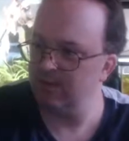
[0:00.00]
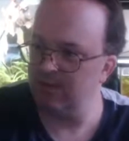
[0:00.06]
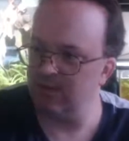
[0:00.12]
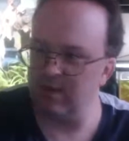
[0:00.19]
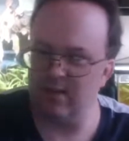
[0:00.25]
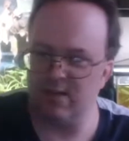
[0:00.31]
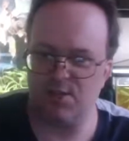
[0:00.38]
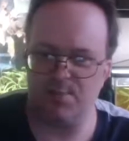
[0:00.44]

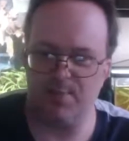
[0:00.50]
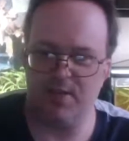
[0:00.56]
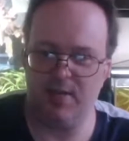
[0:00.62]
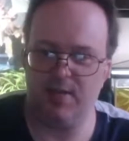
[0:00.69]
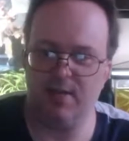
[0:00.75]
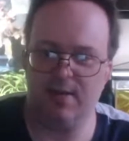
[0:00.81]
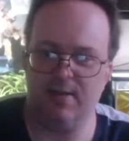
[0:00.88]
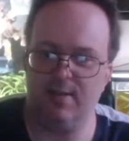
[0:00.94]
Lispy
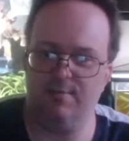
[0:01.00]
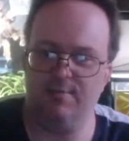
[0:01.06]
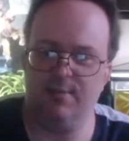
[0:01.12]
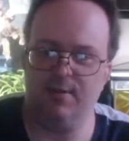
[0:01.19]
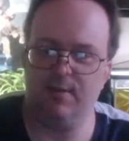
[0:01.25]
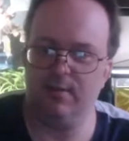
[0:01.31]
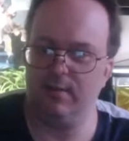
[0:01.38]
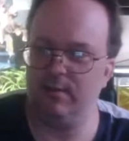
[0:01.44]
Dave,
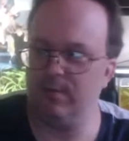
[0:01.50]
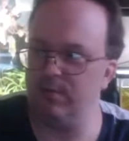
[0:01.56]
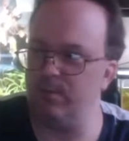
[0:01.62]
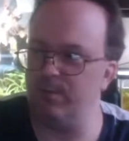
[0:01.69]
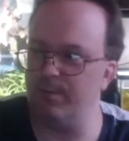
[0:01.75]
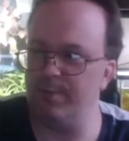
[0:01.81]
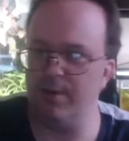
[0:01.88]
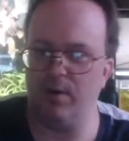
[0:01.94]

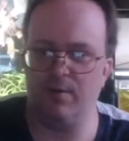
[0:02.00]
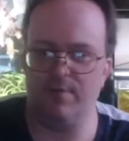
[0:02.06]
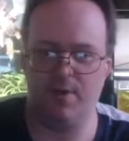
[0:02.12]
who bit off